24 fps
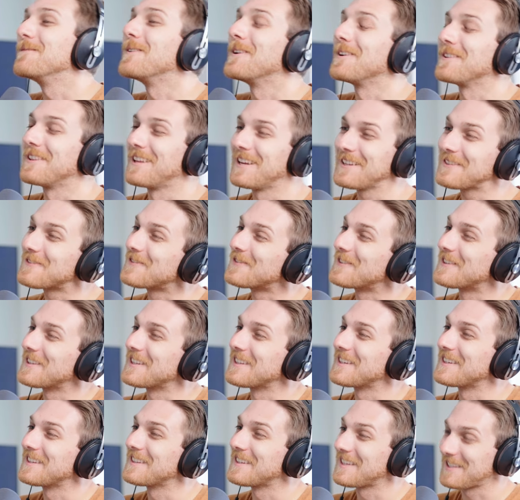Well, that's
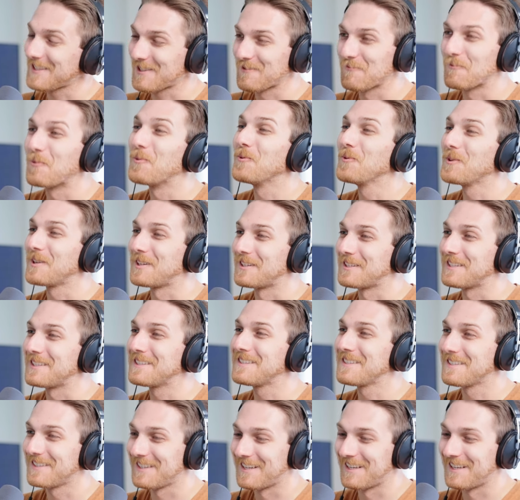really that's the point, isn't